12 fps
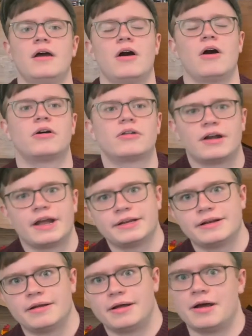All right,
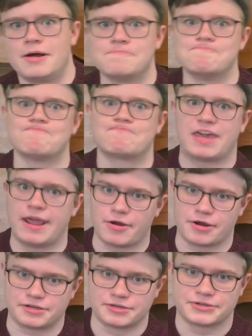
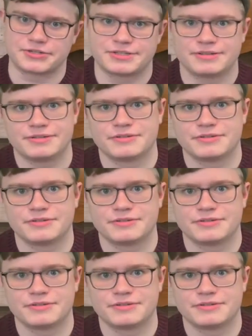characters.